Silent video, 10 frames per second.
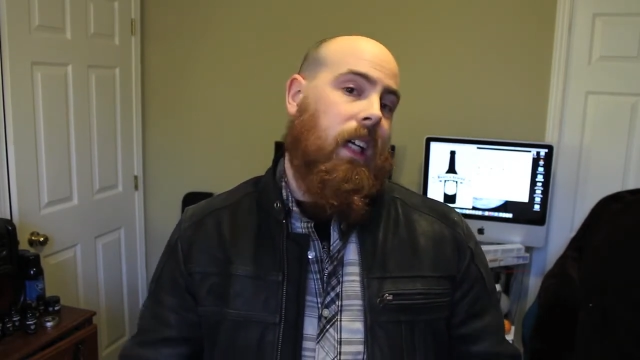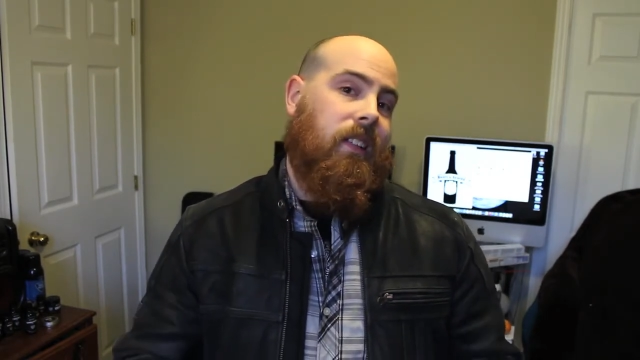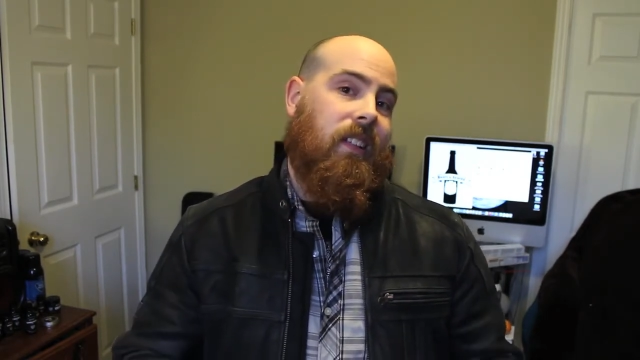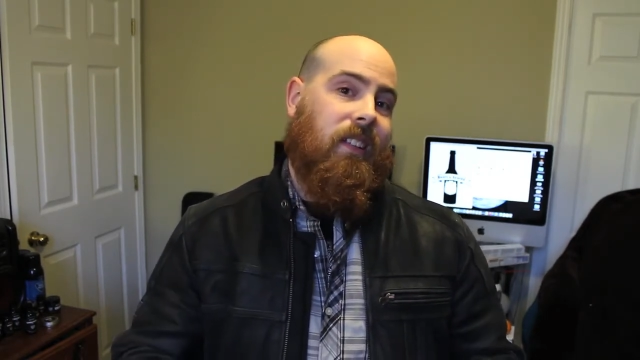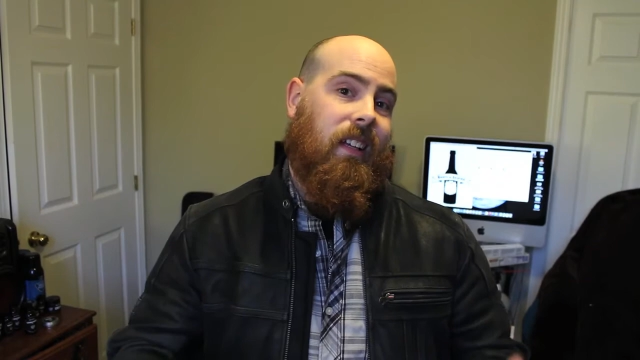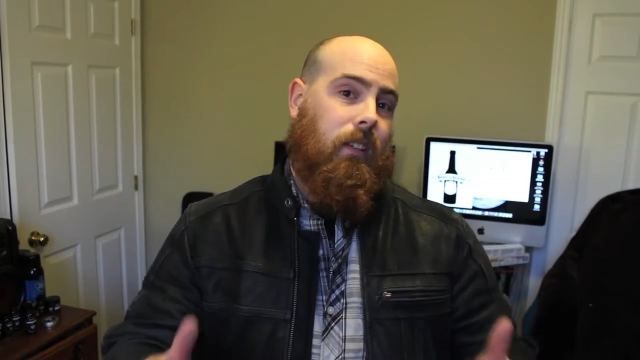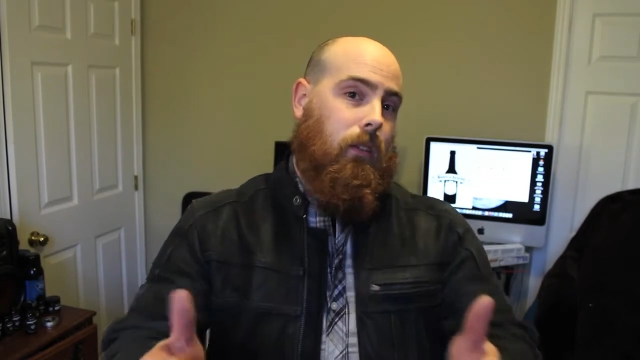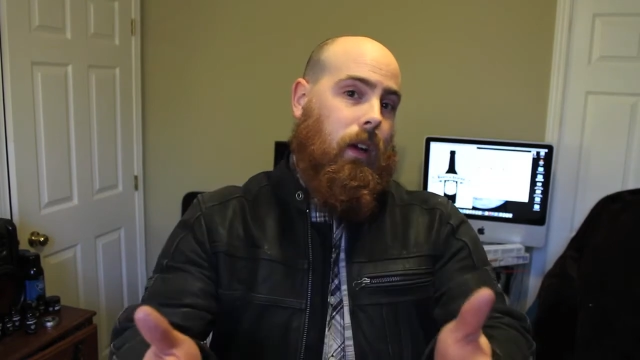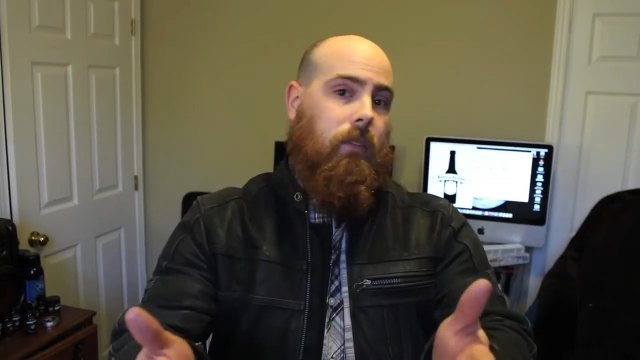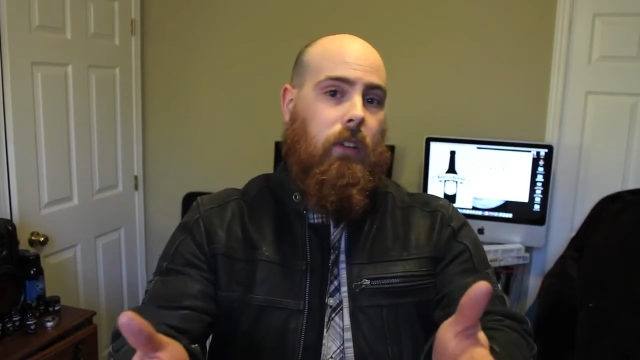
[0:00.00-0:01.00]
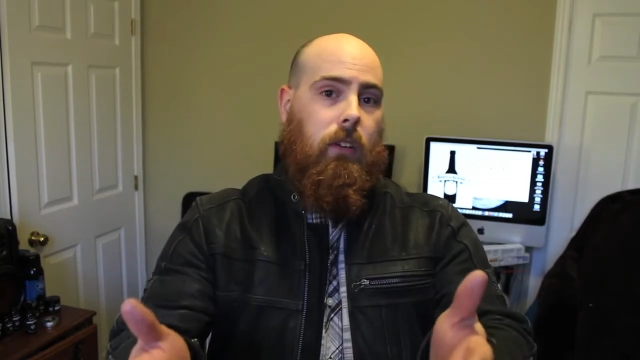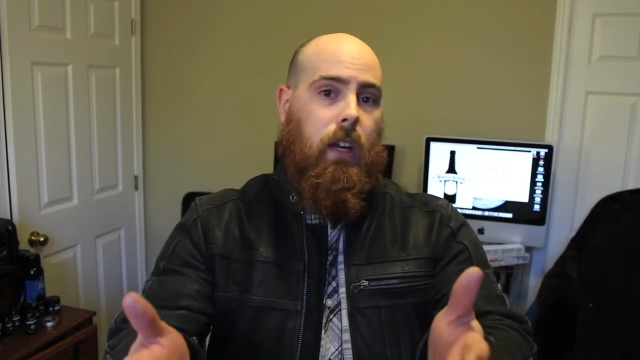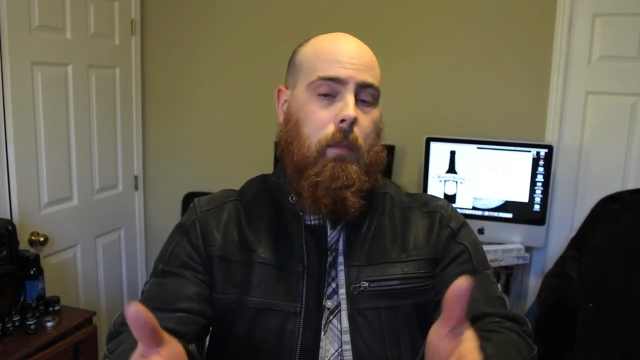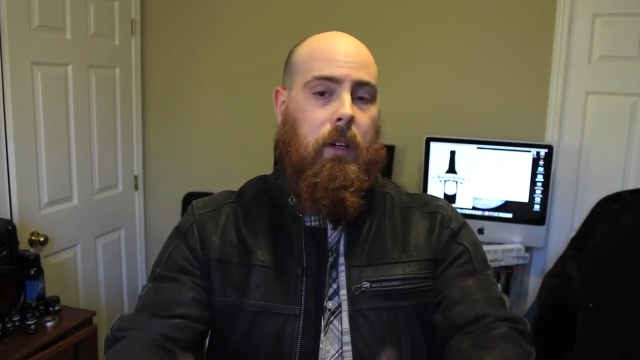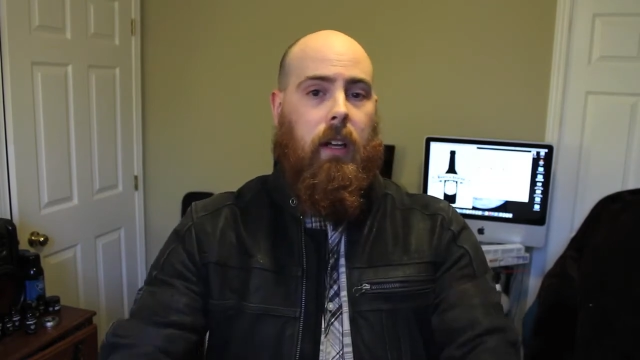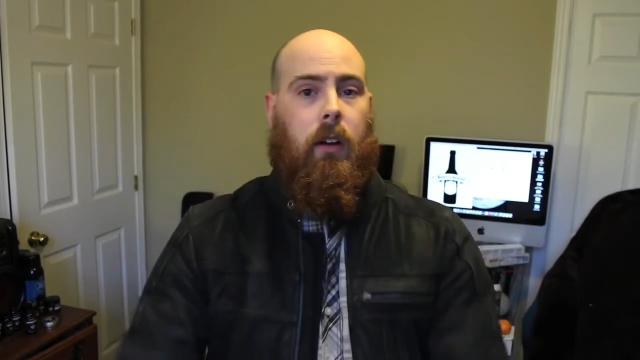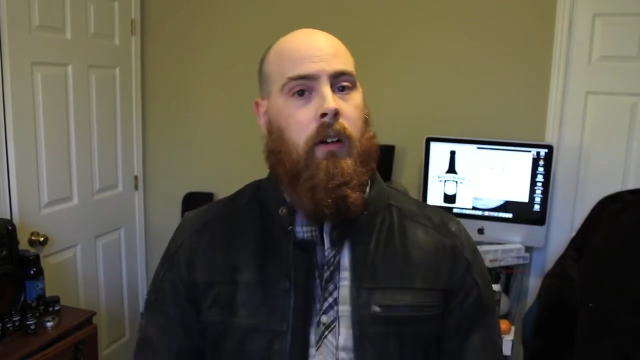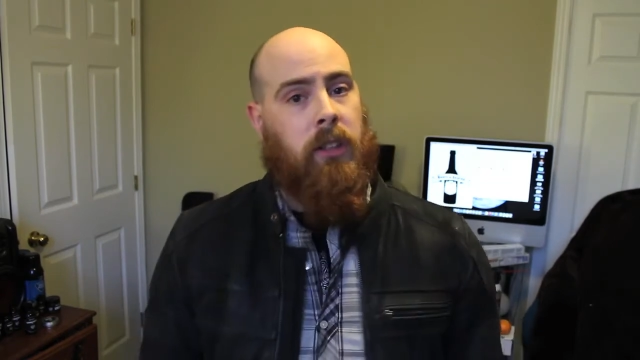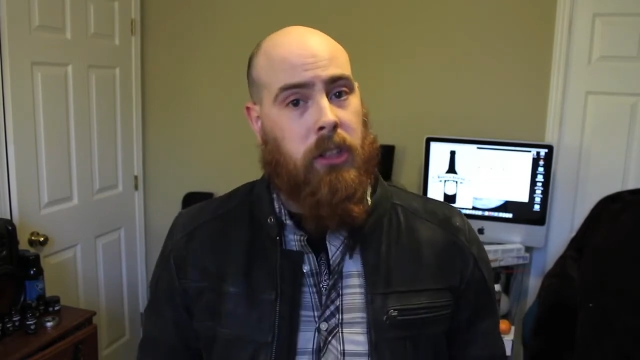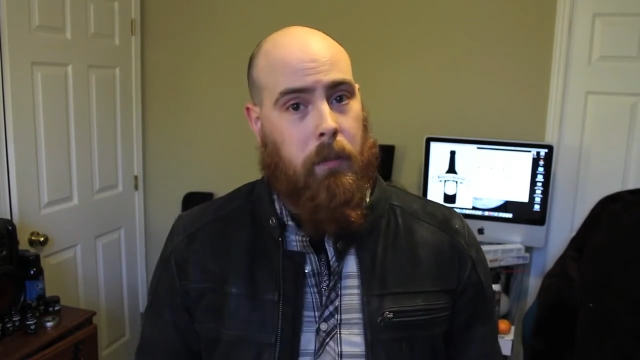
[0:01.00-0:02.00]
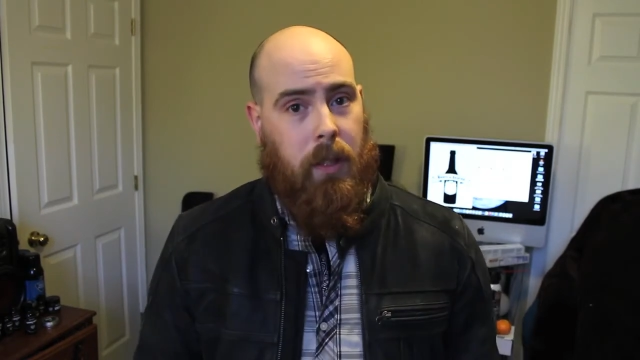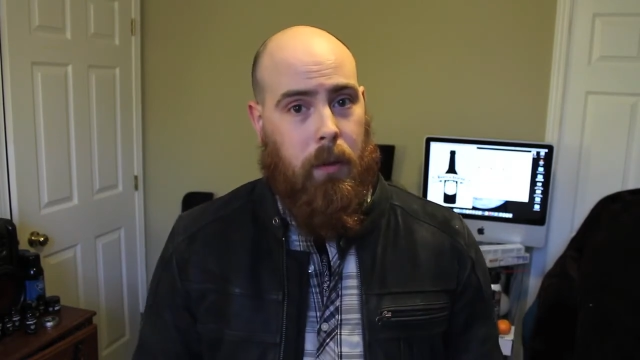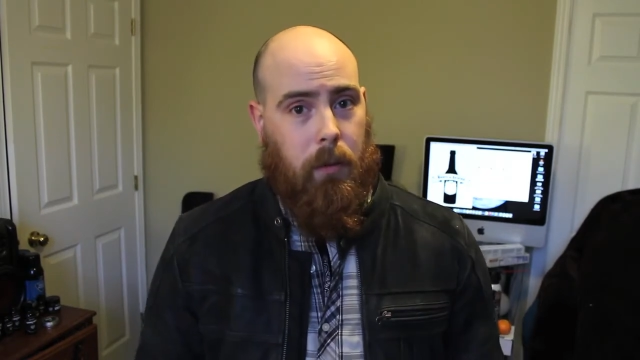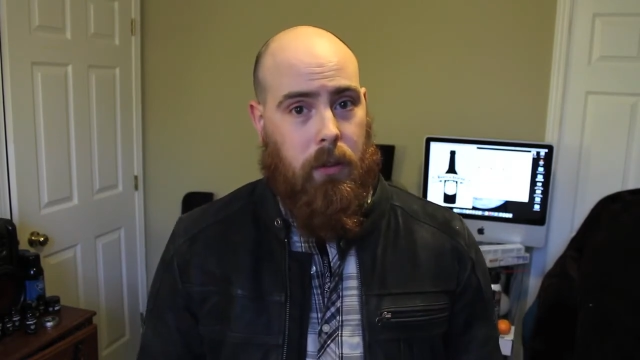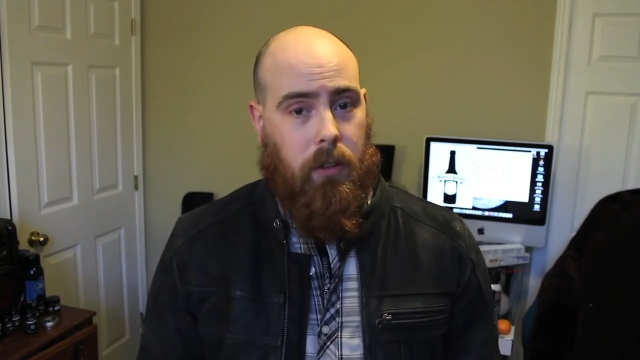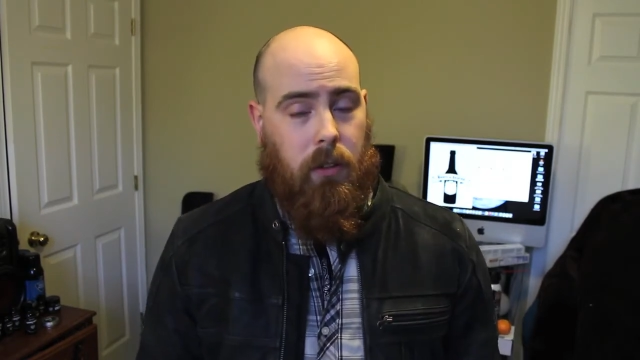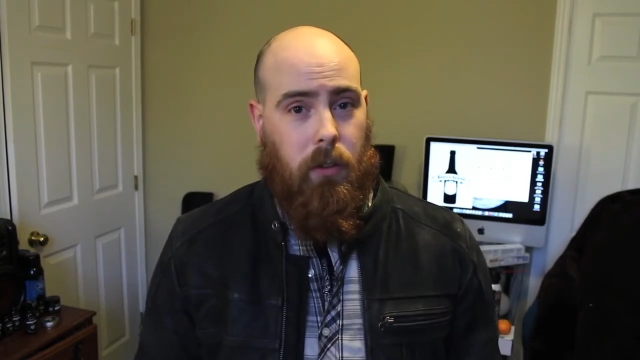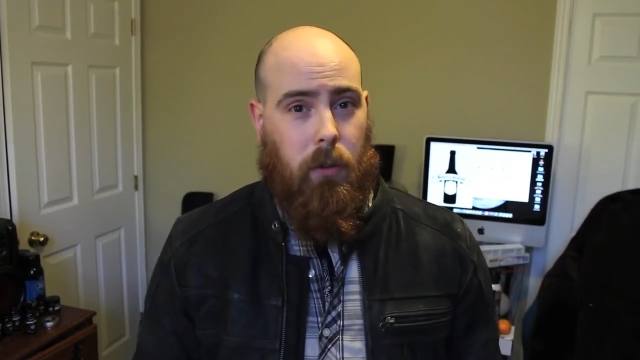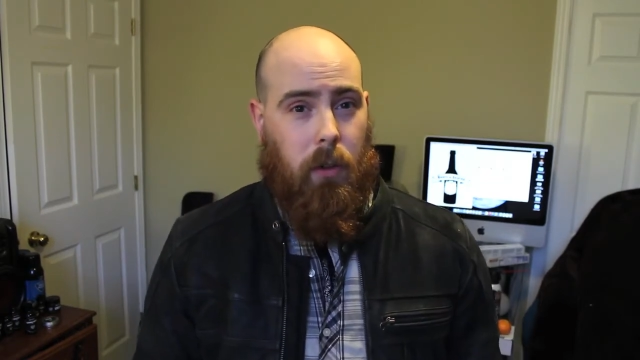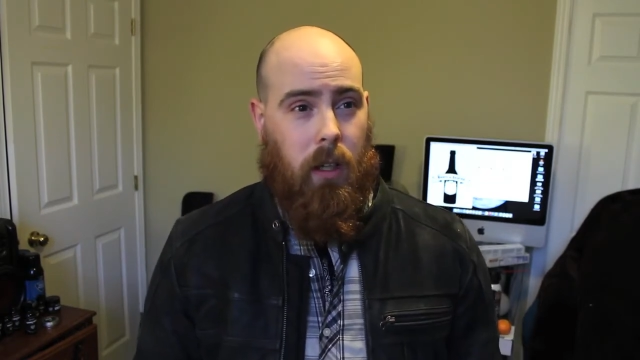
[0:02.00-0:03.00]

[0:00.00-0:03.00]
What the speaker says: Since I do have a new camera now, I should be able to do